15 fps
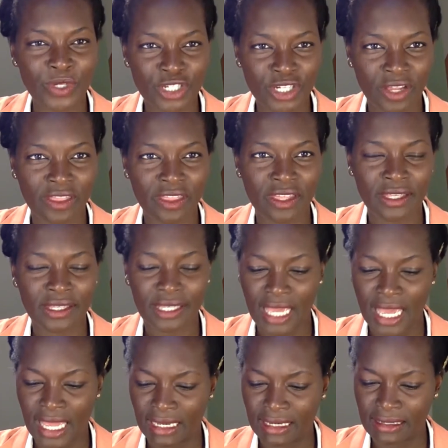each other
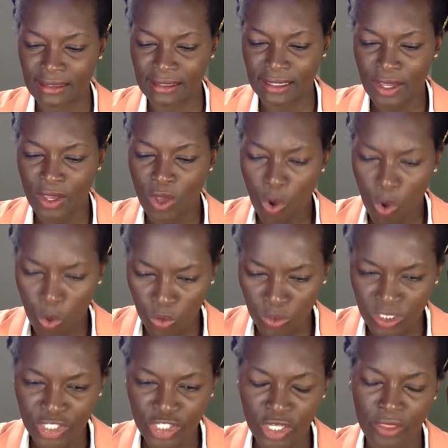and
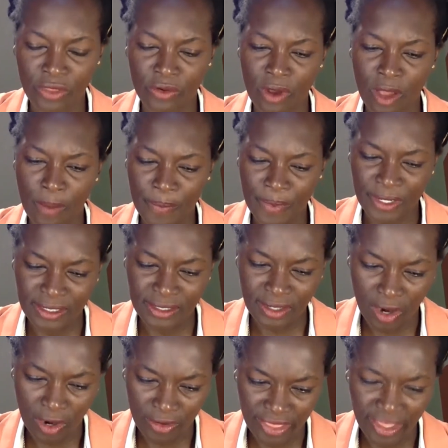hold each other up and
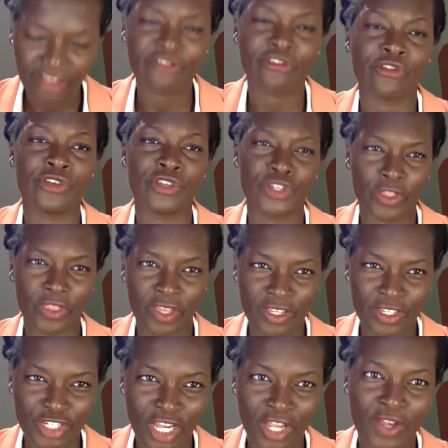are there for each other
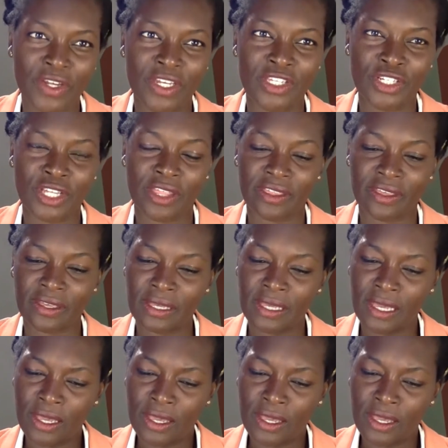and check on each other.